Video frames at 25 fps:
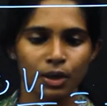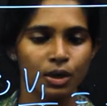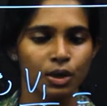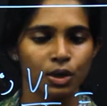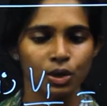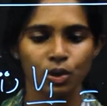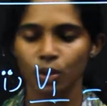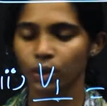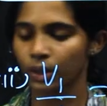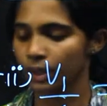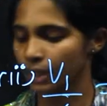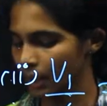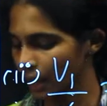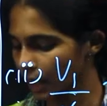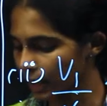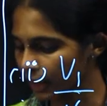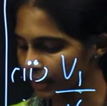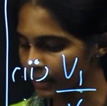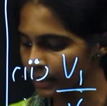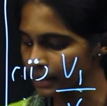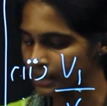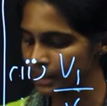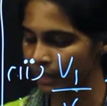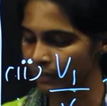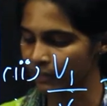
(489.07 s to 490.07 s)
So, here it
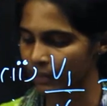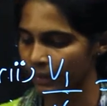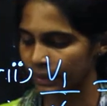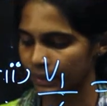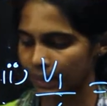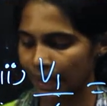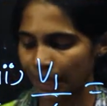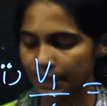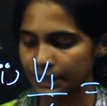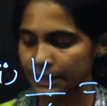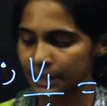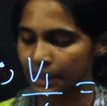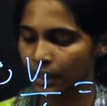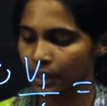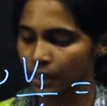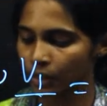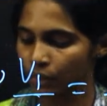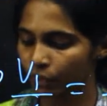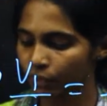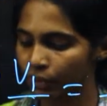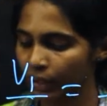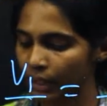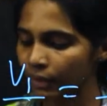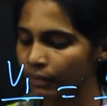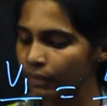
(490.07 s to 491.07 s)
is given that
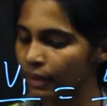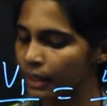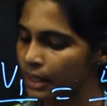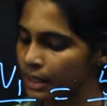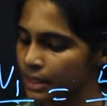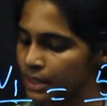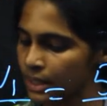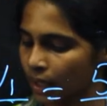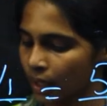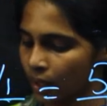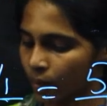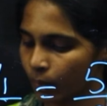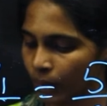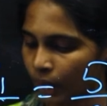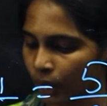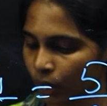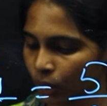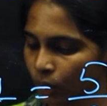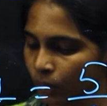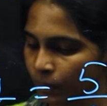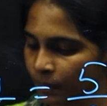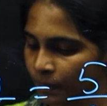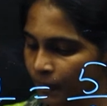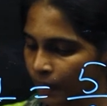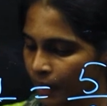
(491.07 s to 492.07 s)
V1 is equal to
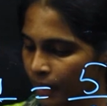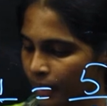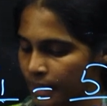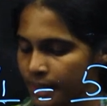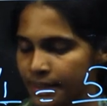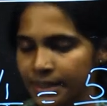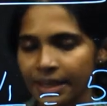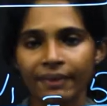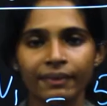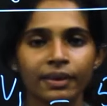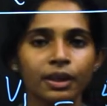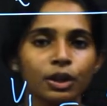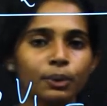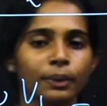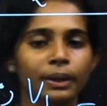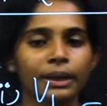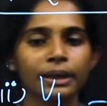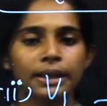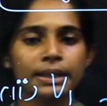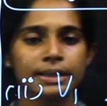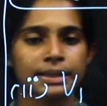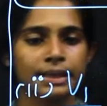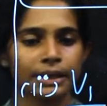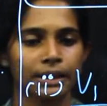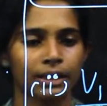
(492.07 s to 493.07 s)

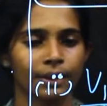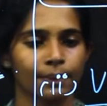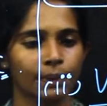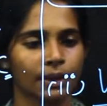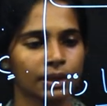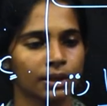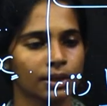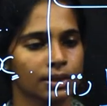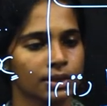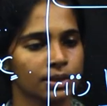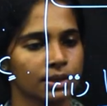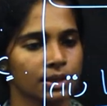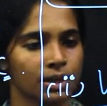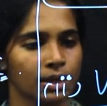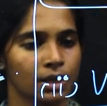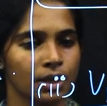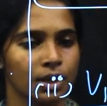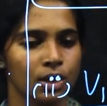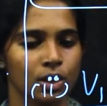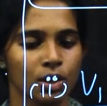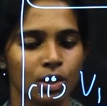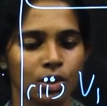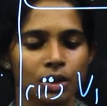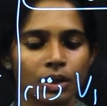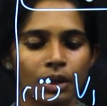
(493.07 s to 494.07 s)
720 centimeters.
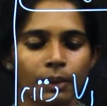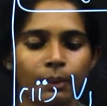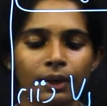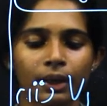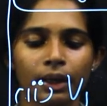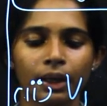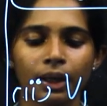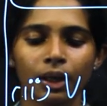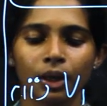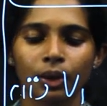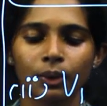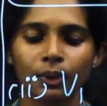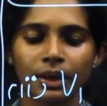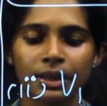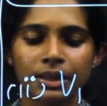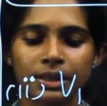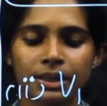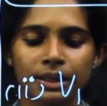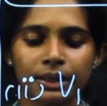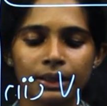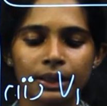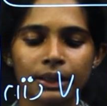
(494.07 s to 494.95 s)
So, we have to the equation.